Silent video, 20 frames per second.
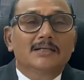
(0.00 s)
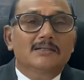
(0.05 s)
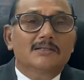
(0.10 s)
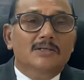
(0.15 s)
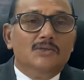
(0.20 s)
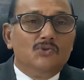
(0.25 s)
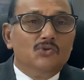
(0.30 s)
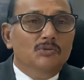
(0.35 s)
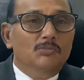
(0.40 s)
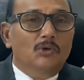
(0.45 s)
the
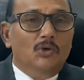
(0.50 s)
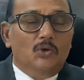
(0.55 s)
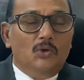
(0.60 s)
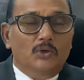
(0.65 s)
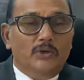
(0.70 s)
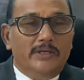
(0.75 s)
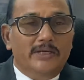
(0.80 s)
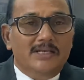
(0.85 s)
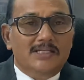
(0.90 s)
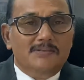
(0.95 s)
suo
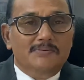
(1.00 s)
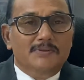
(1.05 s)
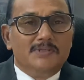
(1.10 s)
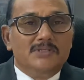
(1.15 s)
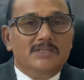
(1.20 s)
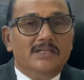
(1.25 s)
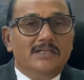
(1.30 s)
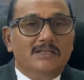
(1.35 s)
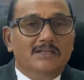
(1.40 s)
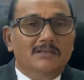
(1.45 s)
motu case was
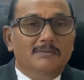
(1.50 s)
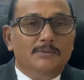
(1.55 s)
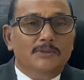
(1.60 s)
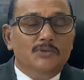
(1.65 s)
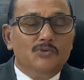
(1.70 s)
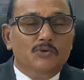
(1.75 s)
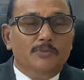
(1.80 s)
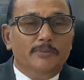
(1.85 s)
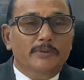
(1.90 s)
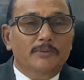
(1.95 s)
taken up in the
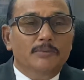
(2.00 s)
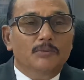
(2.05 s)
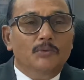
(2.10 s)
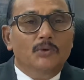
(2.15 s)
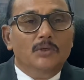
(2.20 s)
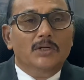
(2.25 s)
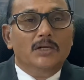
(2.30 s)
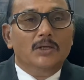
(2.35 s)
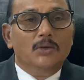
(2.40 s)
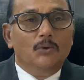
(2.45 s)
Supreme
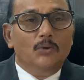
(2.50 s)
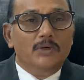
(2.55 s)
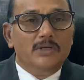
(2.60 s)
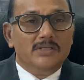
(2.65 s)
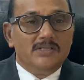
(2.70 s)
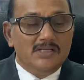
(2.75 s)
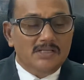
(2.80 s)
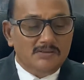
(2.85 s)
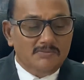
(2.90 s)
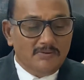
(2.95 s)
Court and
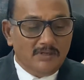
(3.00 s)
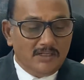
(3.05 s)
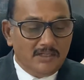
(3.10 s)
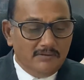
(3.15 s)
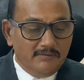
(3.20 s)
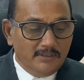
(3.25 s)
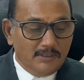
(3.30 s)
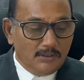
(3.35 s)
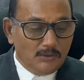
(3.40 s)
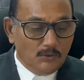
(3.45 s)
notices were
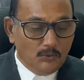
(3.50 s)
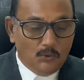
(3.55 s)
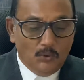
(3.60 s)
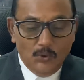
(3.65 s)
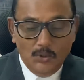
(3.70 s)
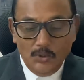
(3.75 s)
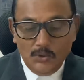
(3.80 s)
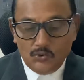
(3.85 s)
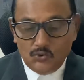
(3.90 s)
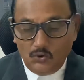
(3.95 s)
given to
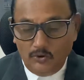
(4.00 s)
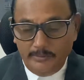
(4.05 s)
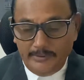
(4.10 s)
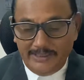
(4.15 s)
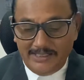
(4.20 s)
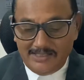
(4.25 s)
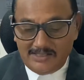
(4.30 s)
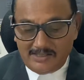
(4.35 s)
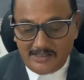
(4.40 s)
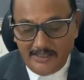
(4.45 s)
so
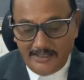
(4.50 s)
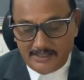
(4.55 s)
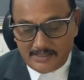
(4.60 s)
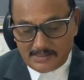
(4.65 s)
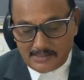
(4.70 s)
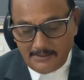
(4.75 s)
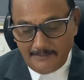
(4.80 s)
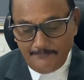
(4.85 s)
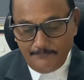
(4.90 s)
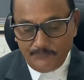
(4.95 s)
many
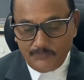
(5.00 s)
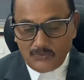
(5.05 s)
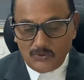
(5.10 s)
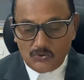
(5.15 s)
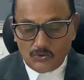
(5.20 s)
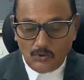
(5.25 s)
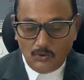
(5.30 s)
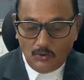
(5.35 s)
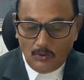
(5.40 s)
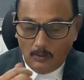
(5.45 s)
states.
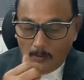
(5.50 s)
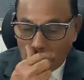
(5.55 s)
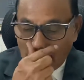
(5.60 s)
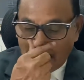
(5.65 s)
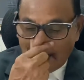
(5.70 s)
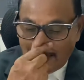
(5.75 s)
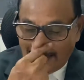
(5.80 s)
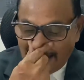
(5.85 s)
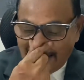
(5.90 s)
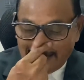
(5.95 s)
So
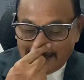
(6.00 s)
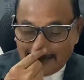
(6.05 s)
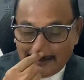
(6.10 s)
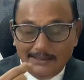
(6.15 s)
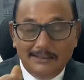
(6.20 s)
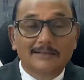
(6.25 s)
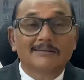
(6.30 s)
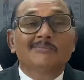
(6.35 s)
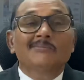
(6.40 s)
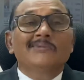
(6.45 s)
like
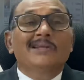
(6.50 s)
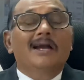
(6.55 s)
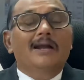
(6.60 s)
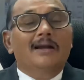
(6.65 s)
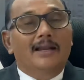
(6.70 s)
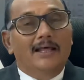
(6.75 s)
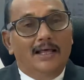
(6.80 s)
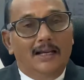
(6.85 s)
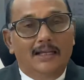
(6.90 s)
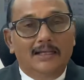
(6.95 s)

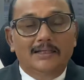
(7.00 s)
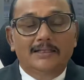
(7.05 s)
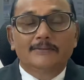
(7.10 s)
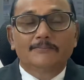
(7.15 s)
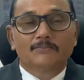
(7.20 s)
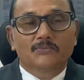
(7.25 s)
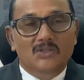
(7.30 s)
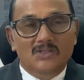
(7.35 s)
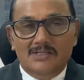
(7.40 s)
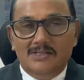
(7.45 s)
Delhi,
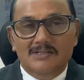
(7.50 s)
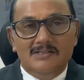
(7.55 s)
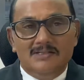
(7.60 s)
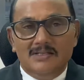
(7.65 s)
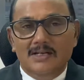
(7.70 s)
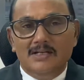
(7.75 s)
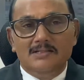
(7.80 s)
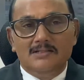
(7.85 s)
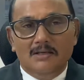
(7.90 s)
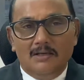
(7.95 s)
these
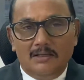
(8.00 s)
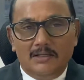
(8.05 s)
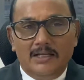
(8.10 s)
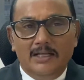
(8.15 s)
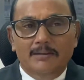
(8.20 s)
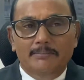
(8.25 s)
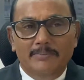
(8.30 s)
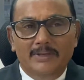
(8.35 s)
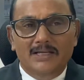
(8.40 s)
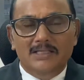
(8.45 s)
incidents are
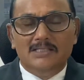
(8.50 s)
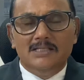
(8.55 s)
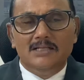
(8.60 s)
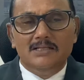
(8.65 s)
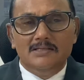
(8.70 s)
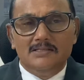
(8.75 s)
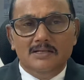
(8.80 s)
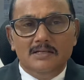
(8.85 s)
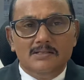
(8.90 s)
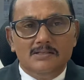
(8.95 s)
the major
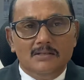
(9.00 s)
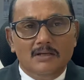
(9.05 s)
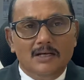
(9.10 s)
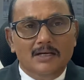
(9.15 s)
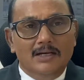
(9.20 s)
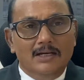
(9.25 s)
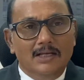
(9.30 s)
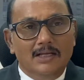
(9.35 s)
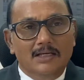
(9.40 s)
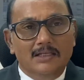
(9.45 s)
incidents are in
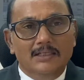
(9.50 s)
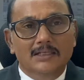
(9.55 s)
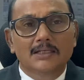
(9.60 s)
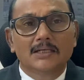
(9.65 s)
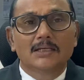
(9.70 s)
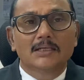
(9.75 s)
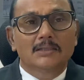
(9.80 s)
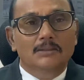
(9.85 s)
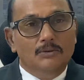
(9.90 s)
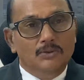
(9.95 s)
Delhi,
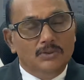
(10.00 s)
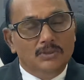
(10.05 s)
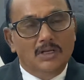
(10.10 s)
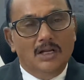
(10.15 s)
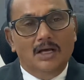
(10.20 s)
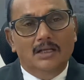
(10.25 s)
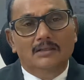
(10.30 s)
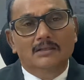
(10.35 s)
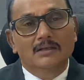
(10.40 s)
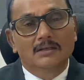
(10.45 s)

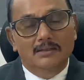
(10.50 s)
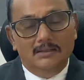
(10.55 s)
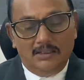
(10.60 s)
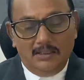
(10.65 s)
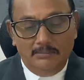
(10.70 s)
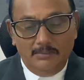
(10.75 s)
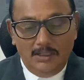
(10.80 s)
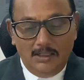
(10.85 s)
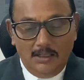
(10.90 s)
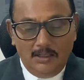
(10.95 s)
Gujarat,
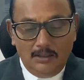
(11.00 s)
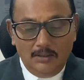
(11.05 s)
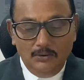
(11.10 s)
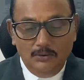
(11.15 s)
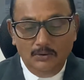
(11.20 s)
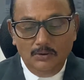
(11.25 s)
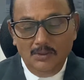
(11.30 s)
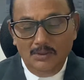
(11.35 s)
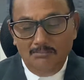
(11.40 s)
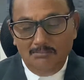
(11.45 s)
Tamil
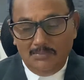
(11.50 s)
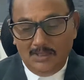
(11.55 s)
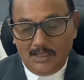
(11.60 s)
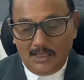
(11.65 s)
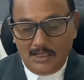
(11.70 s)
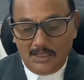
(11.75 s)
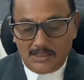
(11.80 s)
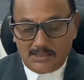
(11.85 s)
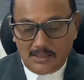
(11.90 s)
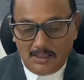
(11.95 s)
Nadu,
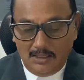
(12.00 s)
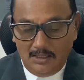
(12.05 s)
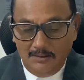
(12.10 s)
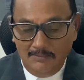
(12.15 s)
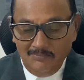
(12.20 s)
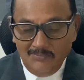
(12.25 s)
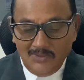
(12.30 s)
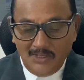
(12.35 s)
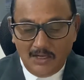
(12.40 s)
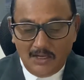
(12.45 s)

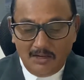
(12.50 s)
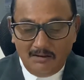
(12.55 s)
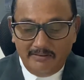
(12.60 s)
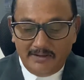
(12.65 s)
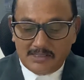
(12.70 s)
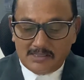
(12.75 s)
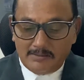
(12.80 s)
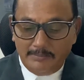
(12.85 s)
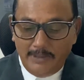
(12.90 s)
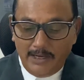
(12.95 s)
Maharashtra and
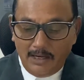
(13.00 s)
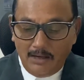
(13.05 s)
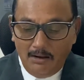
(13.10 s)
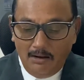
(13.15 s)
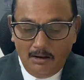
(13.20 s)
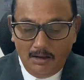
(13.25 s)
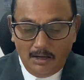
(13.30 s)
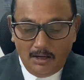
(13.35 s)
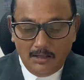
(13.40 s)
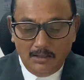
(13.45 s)
West
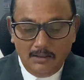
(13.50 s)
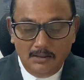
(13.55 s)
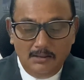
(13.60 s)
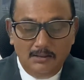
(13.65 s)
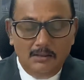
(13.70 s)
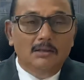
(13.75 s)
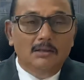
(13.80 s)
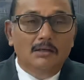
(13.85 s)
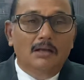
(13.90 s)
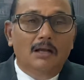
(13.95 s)
Bengal.
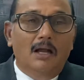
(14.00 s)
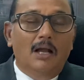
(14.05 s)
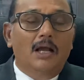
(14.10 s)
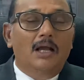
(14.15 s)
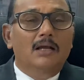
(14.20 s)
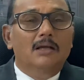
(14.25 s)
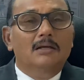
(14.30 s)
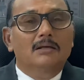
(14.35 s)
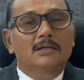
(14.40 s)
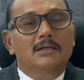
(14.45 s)

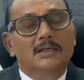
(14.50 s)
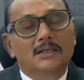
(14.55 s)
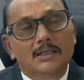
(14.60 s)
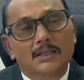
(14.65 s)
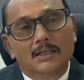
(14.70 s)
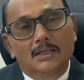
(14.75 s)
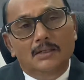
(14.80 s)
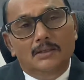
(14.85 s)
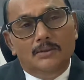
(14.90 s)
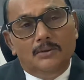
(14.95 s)
And
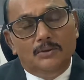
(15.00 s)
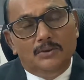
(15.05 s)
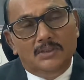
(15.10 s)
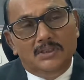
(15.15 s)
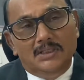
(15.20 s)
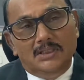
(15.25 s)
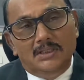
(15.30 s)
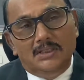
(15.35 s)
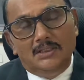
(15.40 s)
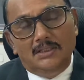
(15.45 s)
to
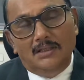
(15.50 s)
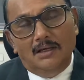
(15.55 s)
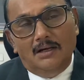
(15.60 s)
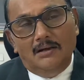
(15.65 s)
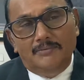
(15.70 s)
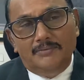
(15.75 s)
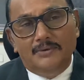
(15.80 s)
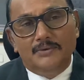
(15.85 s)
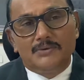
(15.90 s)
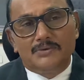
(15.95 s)
the,
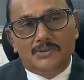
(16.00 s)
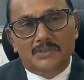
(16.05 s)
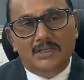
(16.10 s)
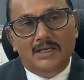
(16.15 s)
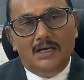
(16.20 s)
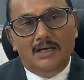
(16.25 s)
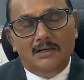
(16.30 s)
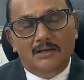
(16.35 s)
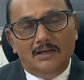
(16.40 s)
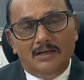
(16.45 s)
of course, they
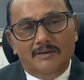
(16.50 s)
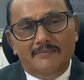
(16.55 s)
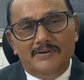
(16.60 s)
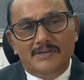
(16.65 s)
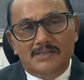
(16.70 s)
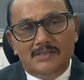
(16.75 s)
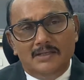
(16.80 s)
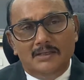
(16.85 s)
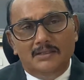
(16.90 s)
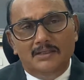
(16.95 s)
have
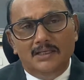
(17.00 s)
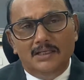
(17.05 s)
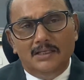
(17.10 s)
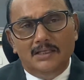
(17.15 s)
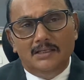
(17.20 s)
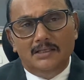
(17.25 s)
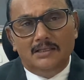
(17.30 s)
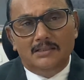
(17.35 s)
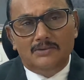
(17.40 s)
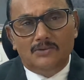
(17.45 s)
requested,
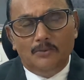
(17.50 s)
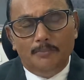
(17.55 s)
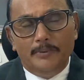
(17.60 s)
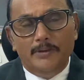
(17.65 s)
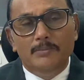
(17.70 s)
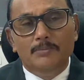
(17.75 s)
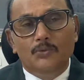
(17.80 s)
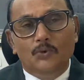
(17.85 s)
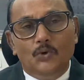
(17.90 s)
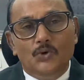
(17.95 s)
the
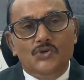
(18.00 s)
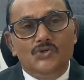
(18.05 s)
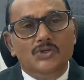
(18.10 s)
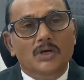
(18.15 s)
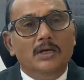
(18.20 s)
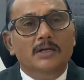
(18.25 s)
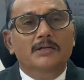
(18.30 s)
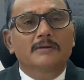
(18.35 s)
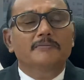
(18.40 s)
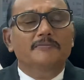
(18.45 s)
Supreme Court
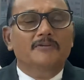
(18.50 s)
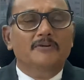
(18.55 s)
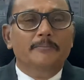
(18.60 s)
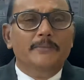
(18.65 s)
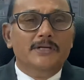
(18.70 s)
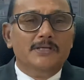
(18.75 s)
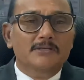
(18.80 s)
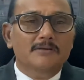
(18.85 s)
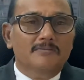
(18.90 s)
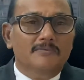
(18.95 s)
sought
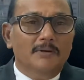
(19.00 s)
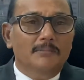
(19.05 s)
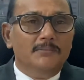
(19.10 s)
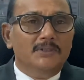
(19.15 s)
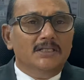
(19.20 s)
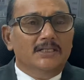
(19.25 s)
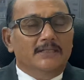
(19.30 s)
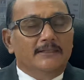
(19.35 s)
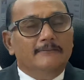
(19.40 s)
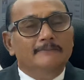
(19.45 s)
information from
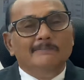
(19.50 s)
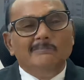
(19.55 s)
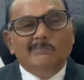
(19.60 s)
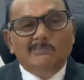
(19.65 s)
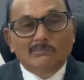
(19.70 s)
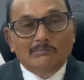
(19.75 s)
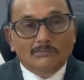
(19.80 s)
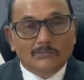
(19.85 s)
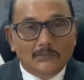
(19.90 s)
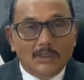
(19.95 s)
the
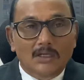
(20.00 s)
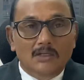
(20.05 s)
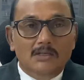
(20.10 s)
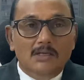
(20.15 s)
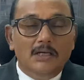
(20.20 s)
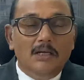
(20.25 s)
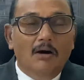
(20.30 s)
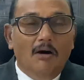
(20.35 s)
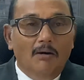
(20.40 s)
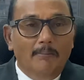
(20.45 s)

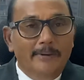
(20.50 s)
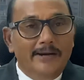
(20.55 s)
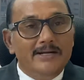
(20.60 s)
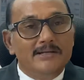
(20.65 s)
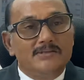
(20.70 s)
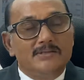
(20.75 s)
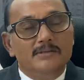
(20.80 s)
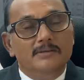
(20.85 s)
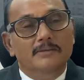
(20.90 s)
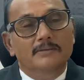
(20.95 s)

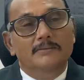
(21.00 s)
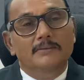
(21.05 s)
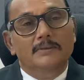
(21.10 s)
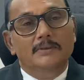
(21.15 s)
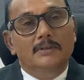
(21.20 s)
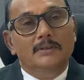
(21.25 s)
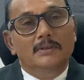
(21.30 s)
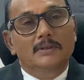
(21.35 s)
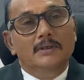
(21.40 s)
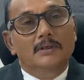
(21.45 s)
governments
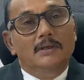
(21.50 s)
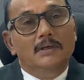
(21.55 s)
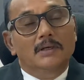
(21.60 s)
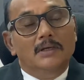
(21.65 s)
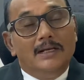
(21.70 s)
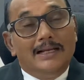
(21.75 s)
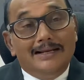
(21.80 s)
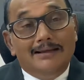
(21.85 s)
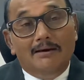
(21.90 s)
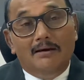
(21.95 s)

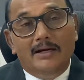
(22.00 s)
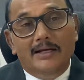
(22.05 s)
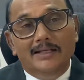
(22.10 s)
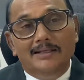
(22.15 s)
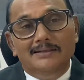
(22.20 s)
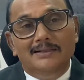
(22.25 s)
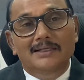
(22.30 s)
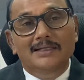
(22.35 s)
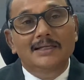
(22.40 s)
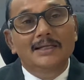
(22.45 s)

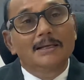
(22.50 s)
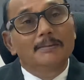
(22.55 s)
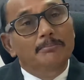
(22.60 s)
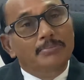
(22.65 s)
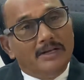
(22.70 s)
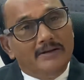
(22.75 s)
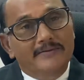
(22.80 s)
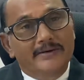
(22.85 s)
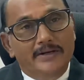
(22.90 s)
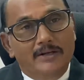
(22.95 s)
regarding the
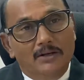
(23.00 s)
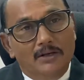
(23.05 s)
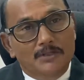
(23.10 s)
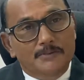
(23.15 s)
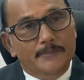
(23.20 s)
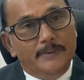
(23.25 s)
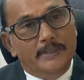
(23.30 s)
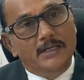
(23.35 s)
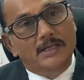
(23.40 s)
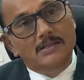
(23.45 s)
private
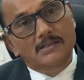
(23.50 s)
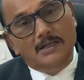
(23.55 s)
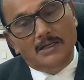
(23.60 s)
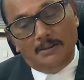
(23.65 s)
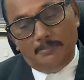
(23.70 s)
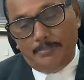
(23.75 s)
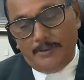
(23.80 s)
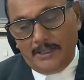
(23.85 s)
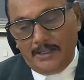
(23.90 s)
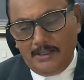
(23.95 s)
hospitals
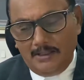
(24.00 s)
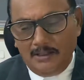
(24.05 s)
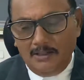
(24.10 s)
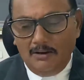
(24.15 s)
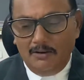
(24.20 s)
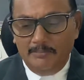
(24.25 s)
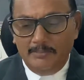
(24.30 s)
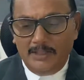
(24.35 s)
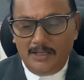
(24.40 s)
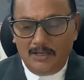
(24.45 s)
and
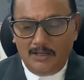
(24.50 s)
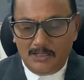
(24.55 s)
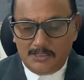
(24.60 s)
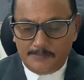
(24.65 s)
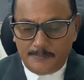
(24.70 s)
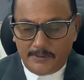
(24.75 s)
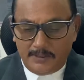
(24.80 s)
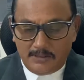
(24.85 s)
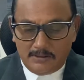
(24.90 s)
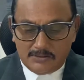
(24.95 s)
government
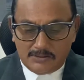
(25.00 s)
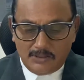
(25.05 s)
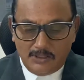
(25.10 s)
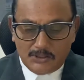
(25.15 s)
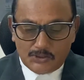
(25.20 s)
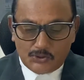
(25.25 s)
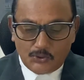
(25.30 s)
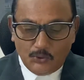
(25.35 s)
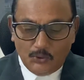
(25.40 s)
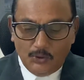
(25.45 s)
hospitals
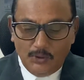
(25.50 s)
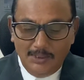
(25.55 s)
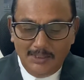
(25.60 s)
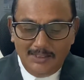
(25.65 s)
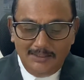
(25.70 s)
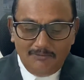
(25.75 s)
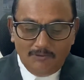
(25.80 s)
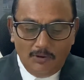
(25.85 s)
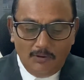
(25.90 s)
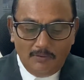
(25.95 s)
also
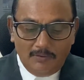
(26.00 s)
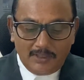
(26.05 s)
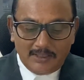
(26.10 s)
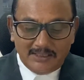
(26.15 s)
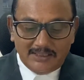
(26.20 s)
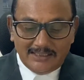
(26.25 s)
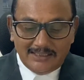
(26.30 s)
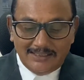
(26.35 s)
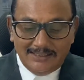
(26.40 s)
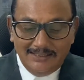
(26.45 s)
over
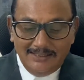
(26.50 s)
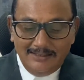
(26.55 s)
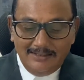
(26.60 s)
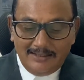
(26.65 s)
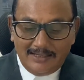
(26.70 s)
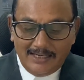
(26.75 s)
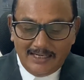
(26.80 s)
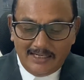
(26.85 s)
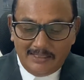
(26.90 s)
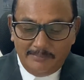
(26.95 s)
the
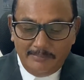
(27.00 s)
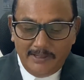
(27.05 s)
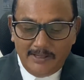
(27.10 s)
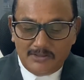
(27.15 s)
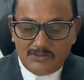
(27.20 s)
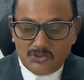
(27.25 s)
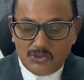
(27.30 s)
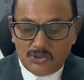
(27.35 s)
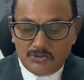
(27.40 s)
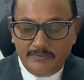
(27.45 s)
treatment
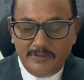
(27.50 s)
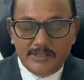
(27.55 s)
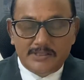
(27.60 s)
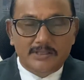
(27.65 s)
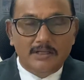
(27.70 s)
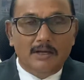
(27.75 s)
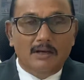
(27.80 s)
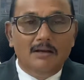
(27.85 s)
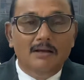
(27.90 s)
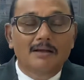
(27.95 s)

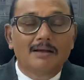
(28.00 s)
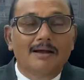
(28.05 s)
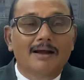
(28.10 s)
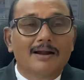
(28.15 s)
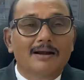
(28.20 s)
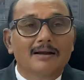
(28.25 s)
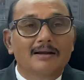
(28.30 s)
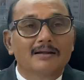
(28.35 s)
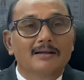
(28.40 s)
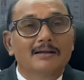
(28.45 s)
situation and